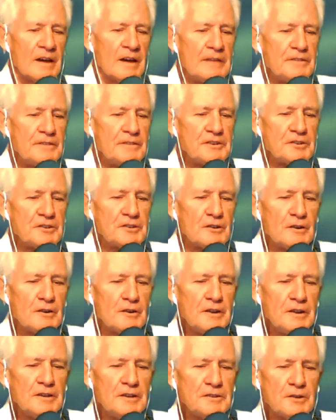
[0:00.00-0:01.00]
If the
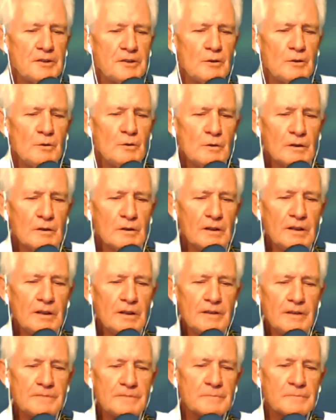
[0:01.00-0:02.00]
story is told,